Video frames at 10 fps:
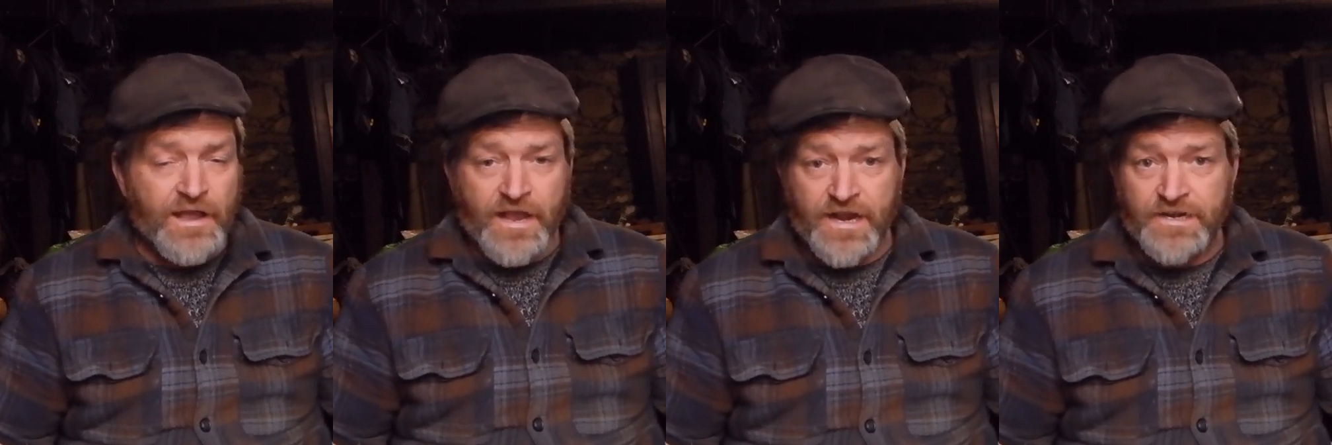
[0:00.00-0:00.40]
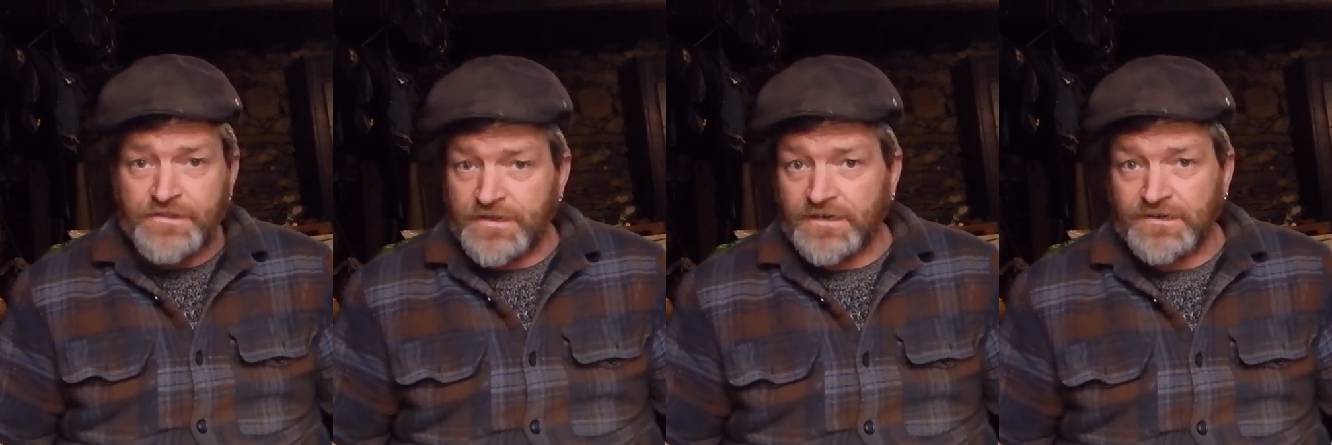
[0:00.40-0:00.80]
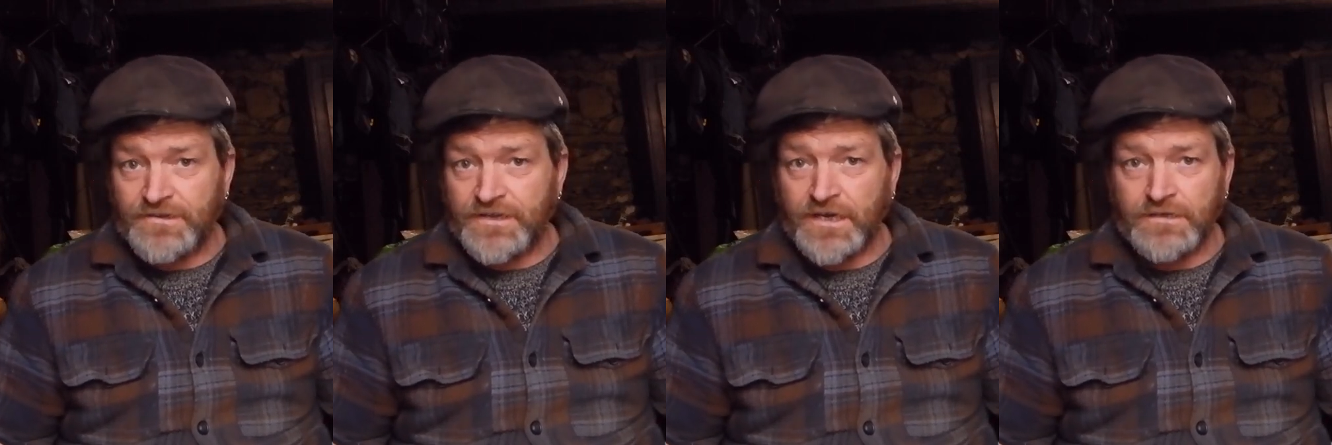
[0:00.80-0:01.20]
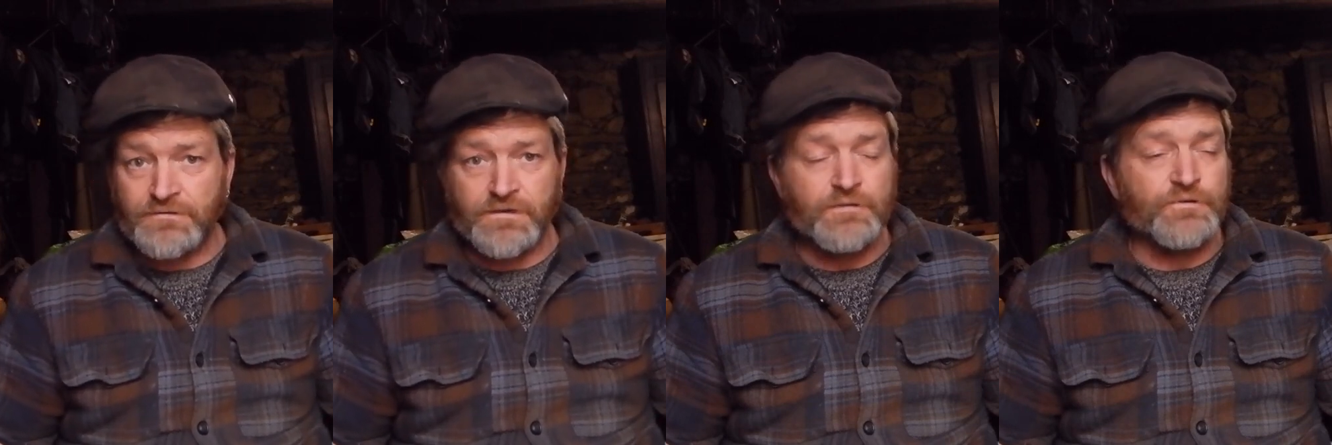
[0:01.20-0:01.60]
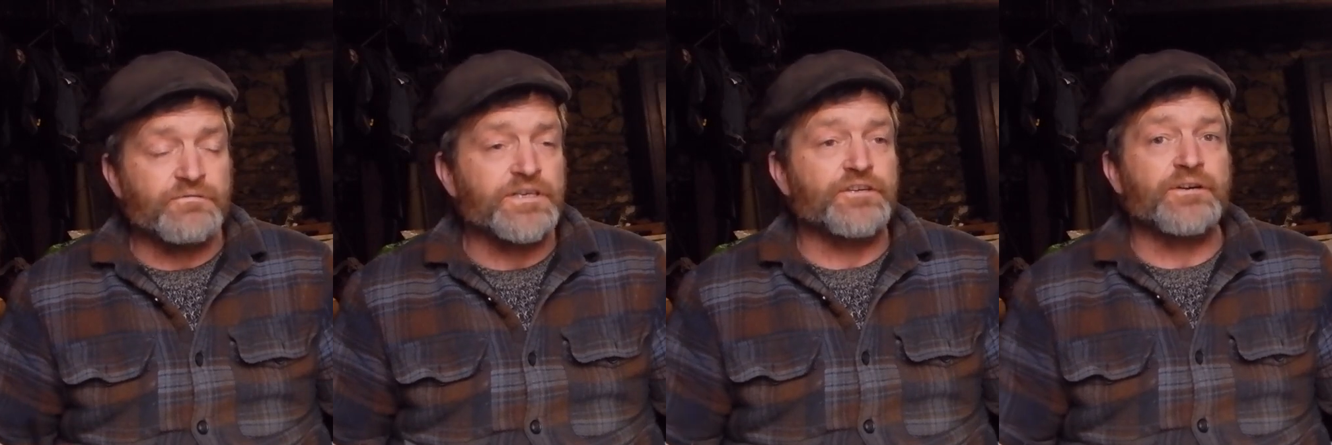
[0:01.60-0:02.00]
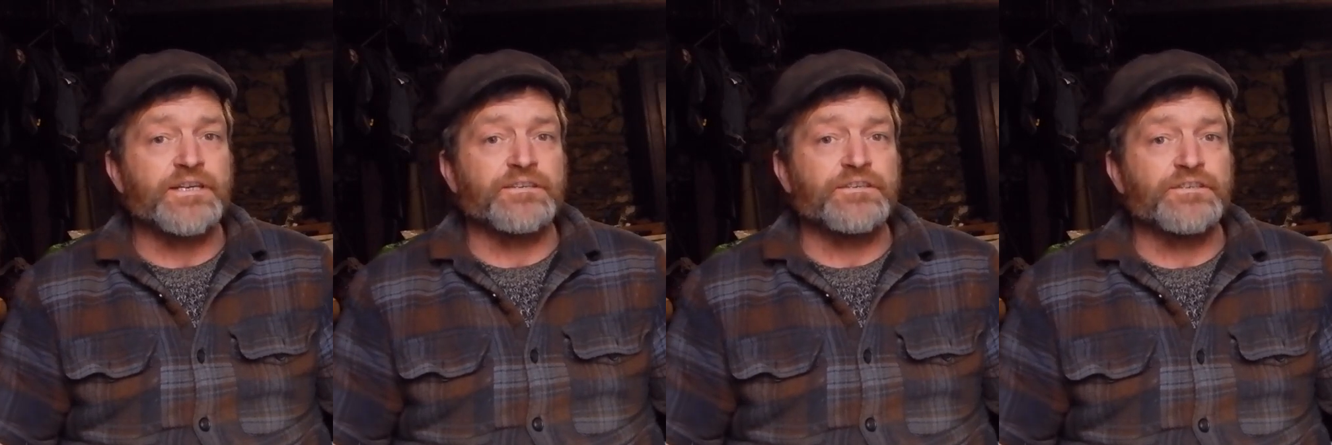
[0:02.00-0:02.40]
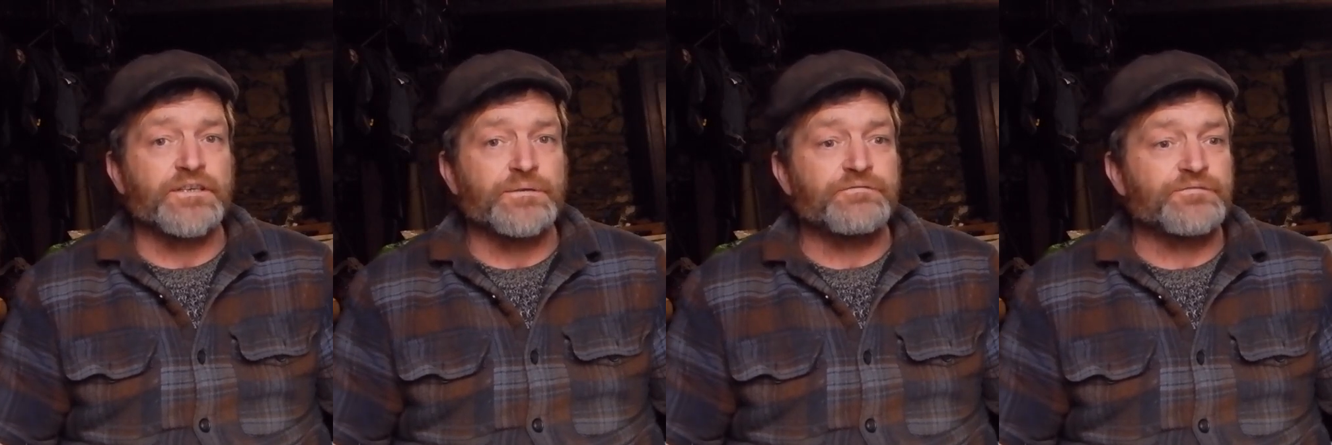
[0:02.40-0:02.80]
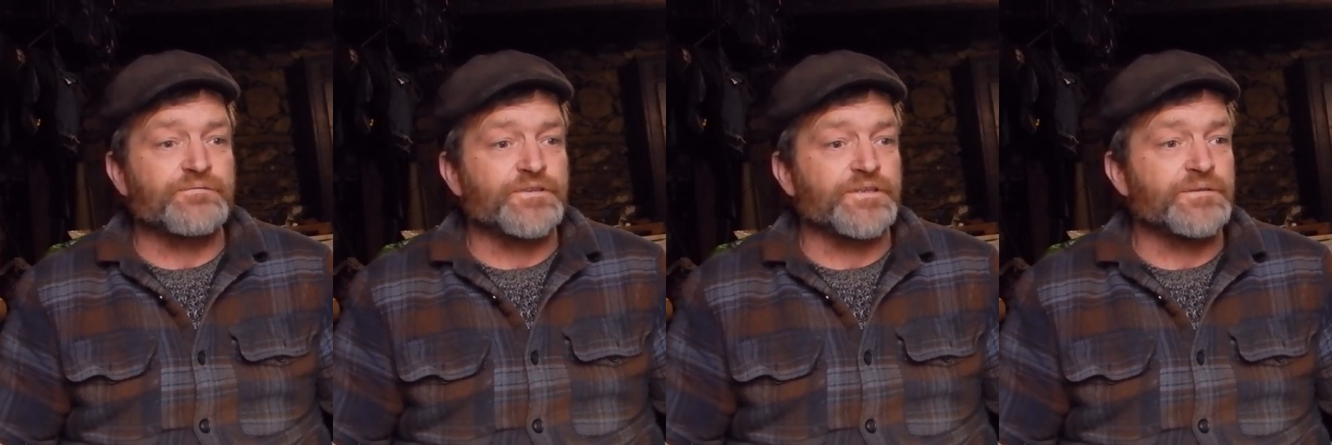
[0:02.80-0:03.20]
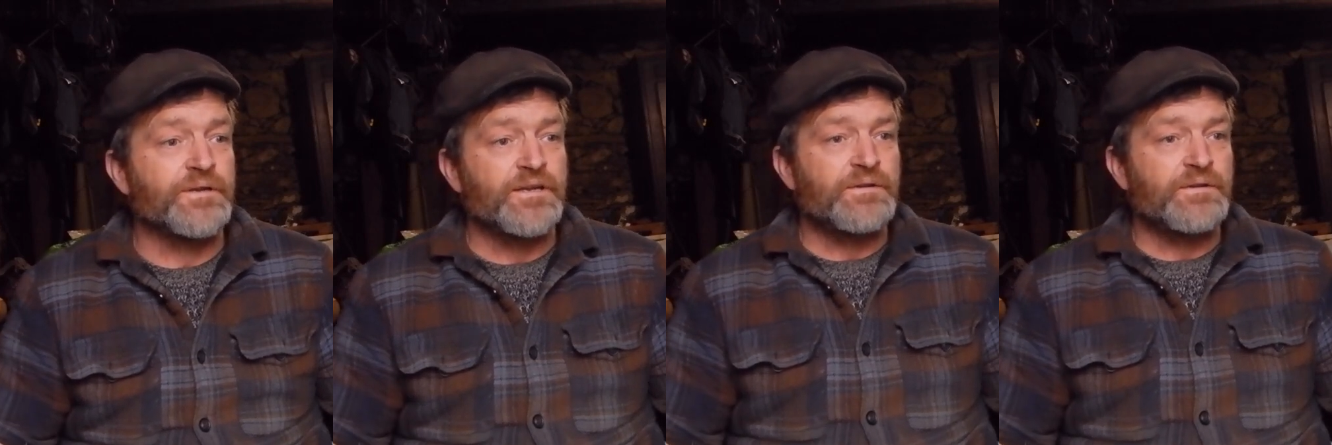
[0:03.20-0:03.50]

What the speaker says: anything like that, it'd be really great, you know, if, you know.